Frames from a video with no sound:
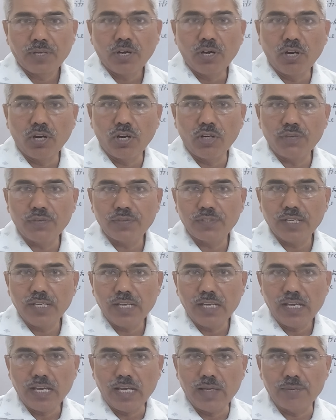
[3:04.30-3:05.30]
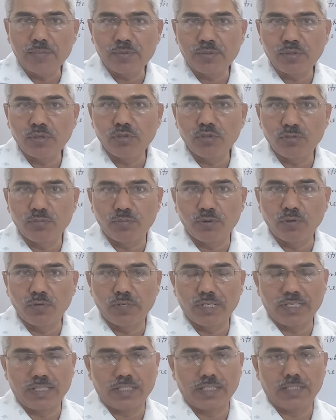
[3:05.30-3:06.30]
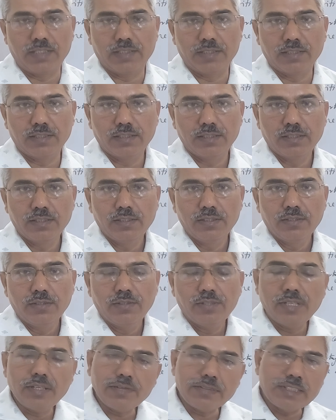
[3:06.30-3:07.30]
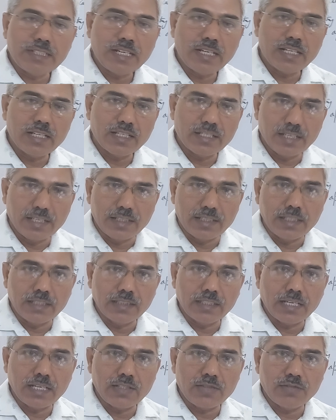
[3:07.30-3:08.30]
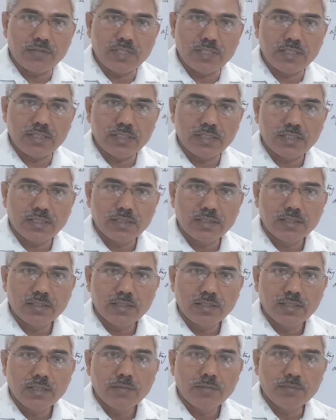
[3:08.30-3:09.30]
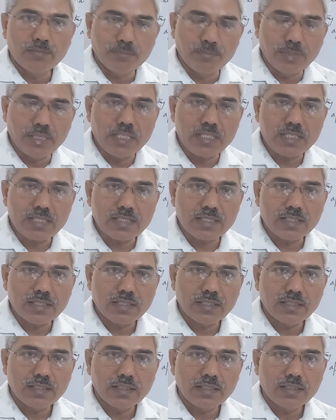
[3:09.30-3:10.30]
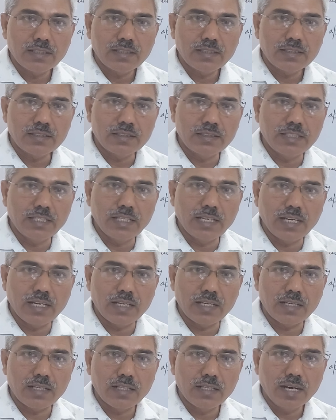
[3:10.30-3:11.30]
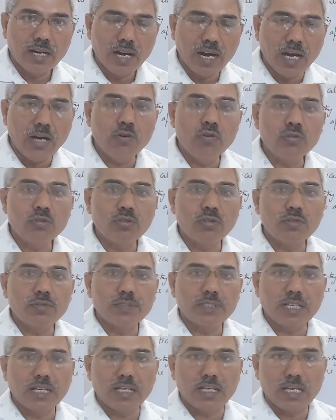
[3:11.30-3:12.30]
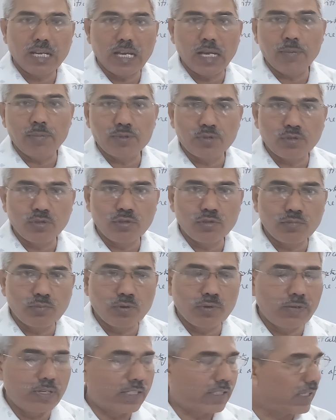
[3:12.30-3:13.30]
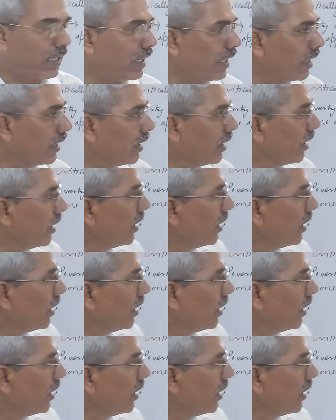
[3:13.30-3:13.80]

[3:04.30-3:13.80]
of absolute poverty. If they are getting that one, means they are out of the absolute poverty,